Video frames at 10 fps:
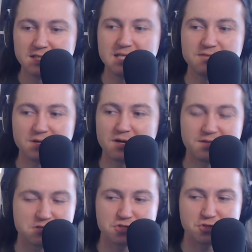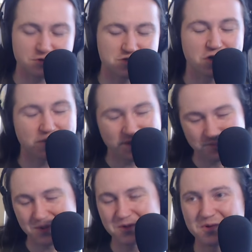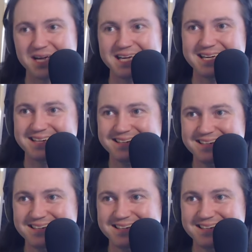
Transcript: Even on the German Blu-ray